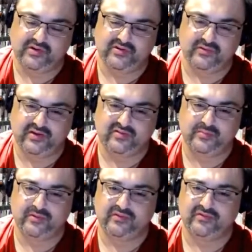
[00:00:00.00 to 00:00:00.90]
to
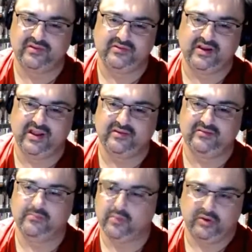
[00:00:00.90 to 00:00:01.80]
re-experience in today's
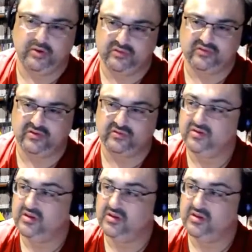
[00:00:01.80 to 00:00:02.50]
modern consoles.